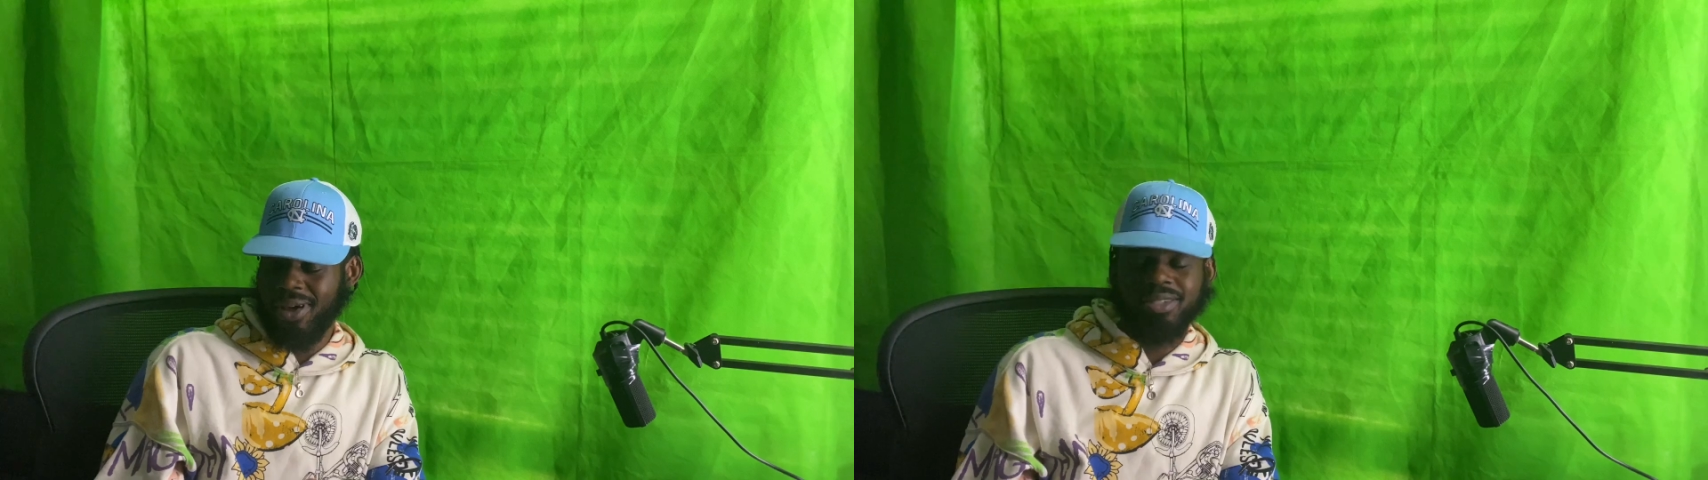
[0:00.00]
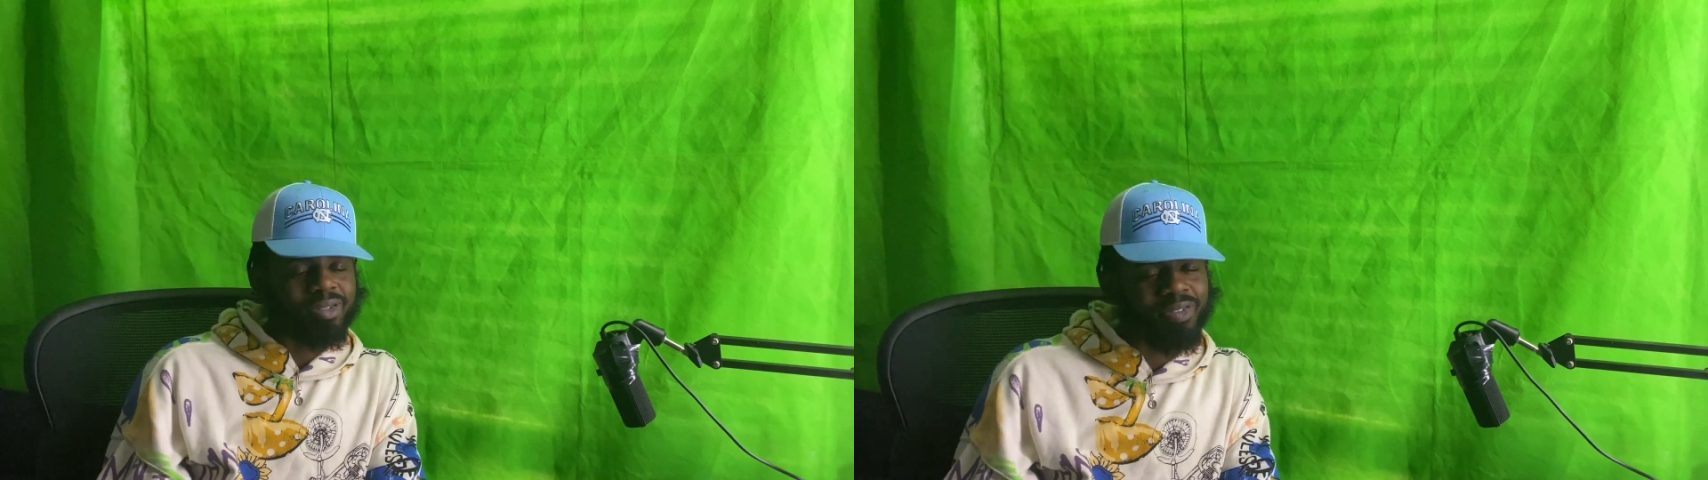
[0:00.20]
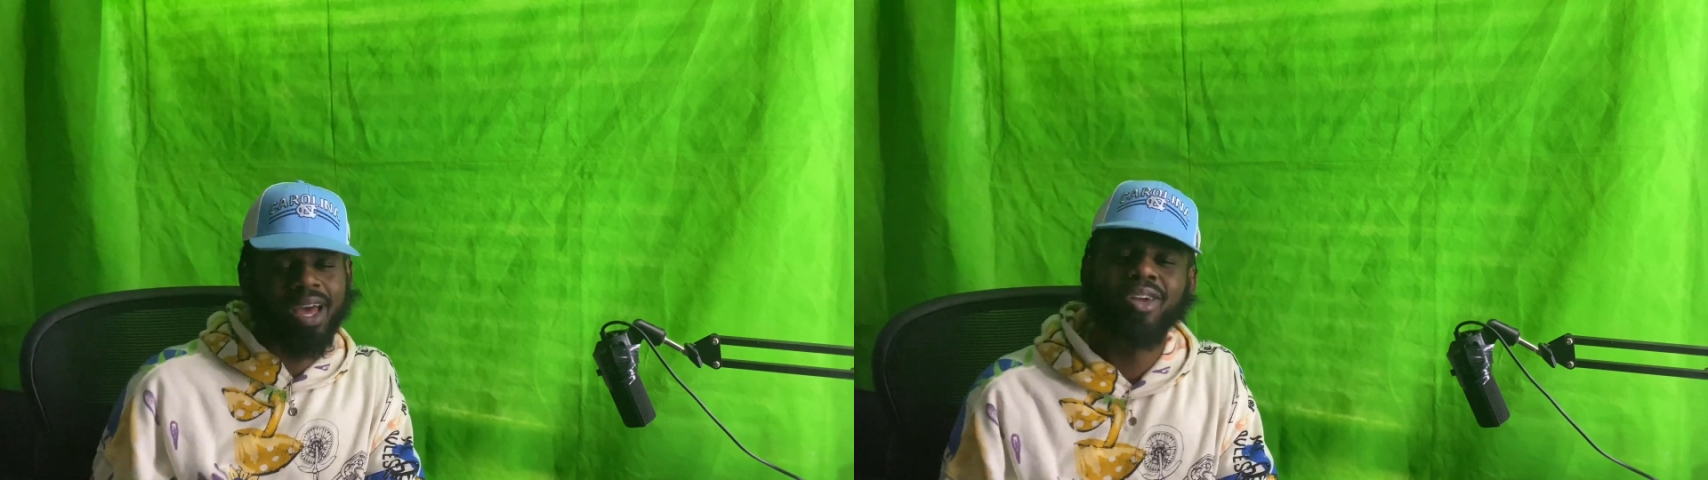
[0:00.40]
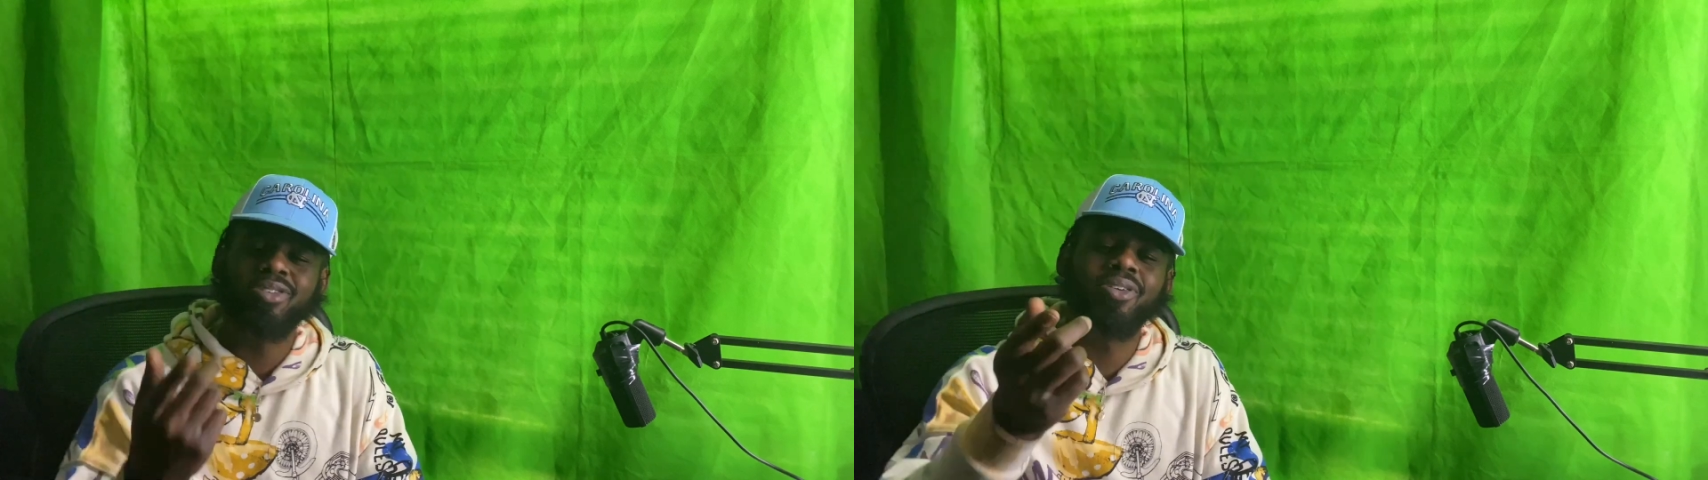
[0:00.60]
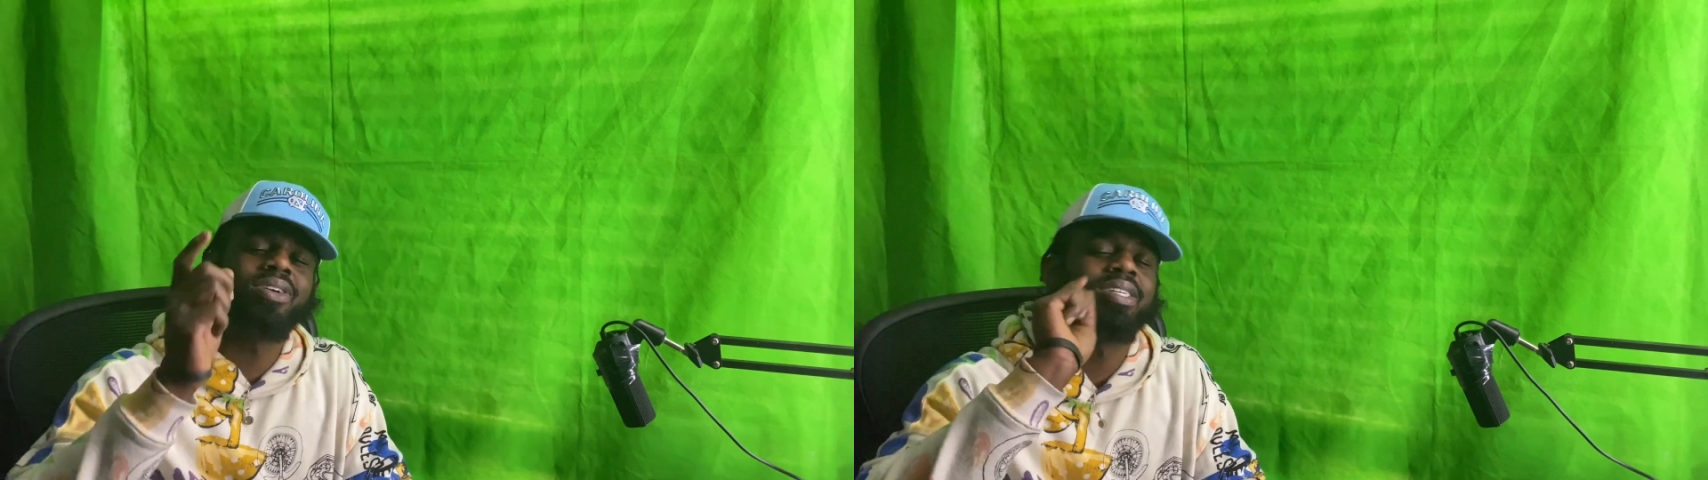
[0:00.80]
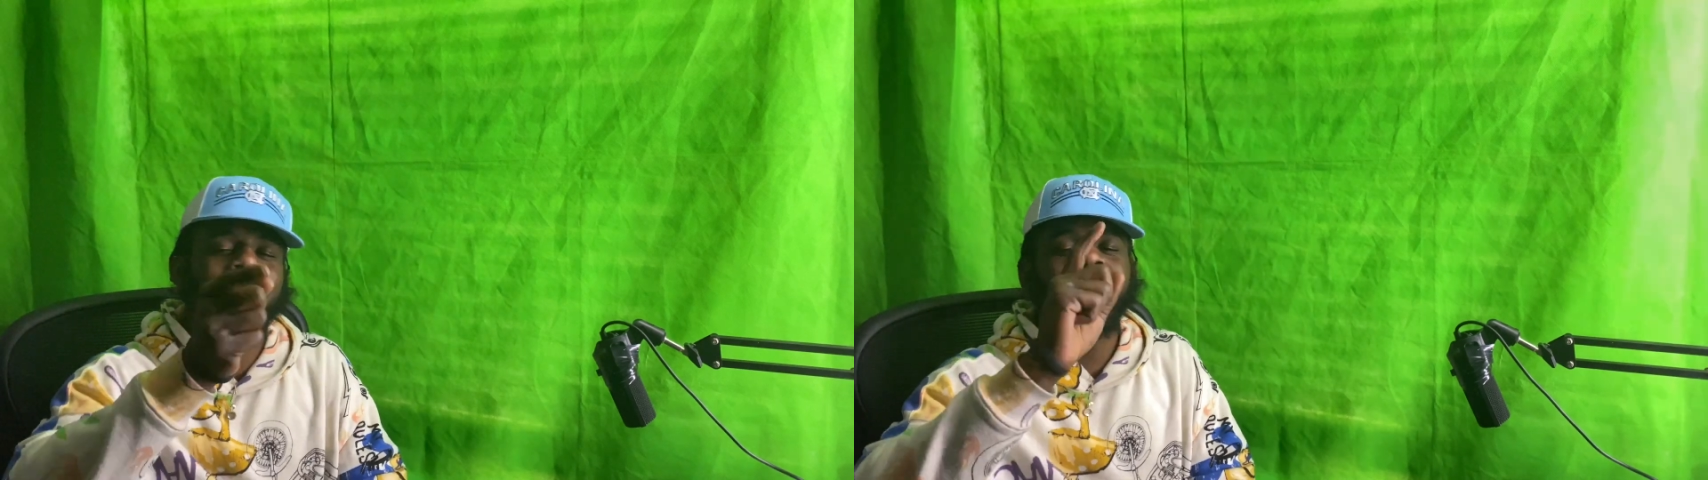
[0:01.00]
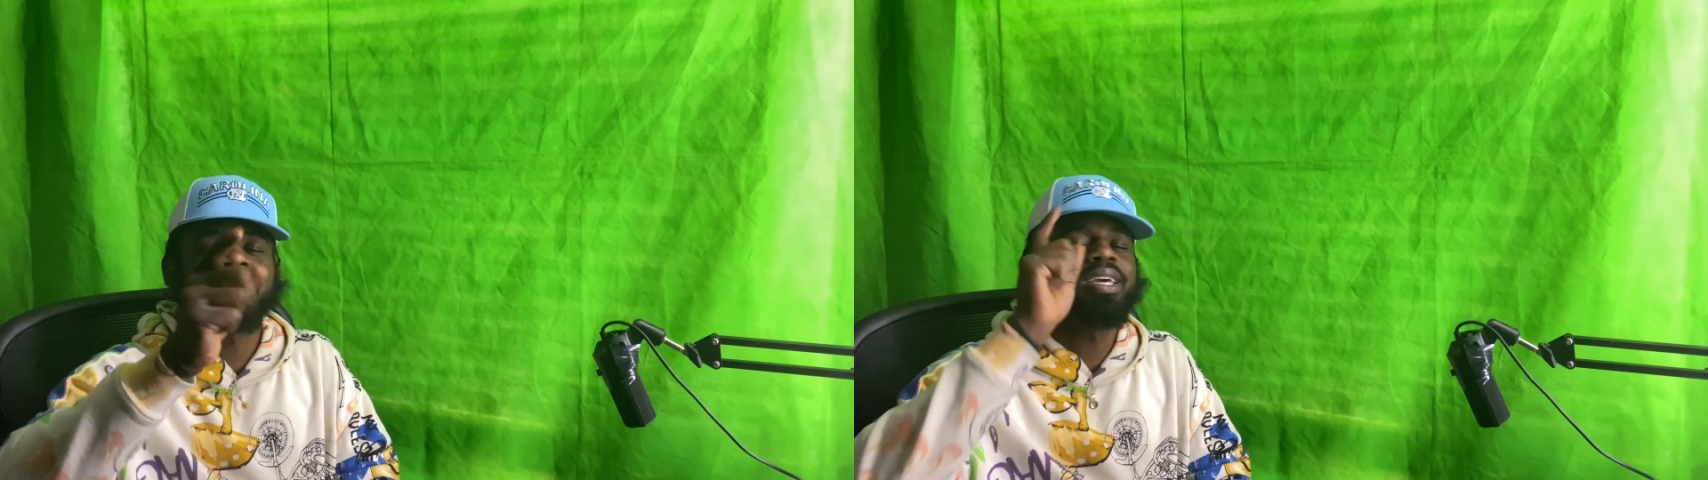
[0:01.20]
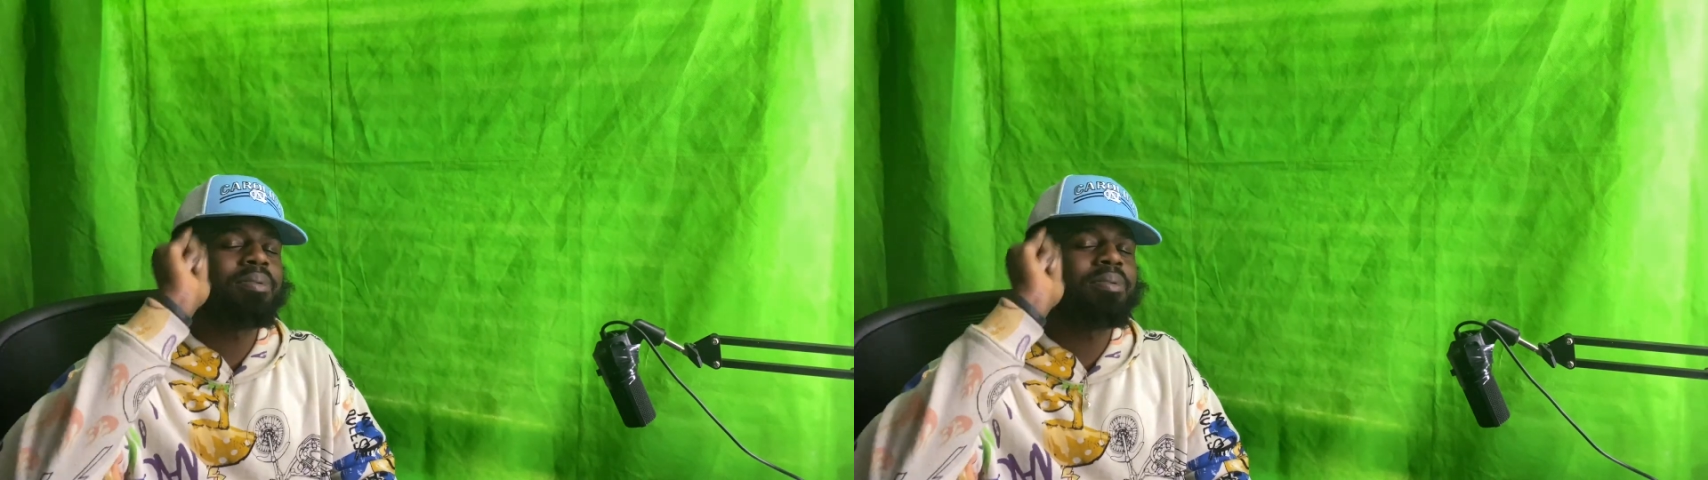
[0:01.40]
that shit was fine. I know so it's a cash kid,